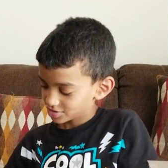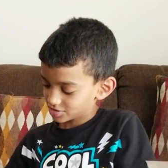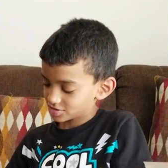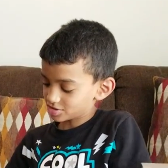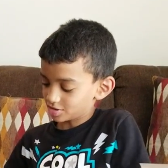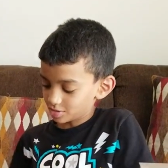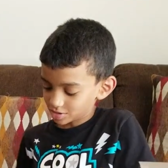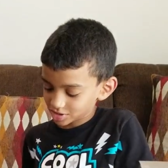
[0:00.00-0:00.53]

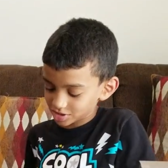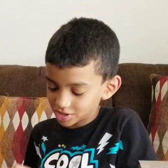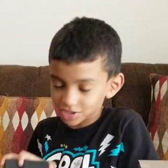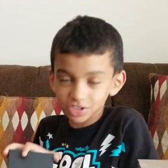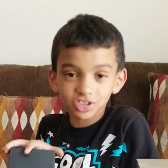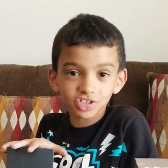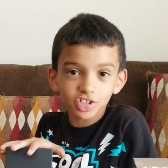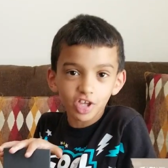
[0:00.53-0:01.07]
So it
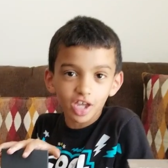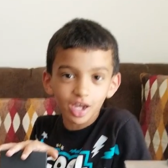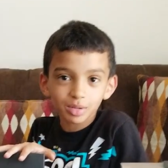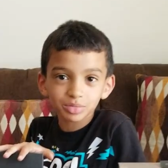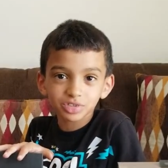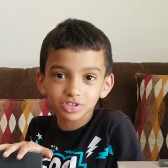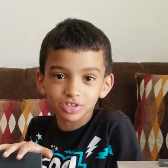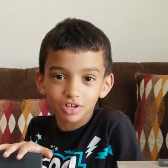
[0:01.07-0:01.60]
says
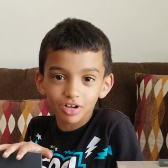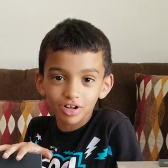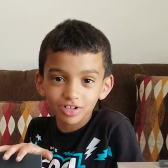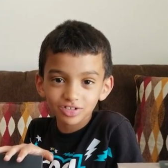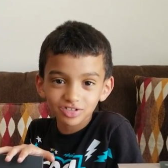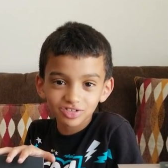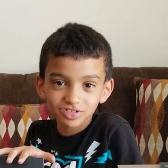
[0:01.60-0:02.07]
Samsung.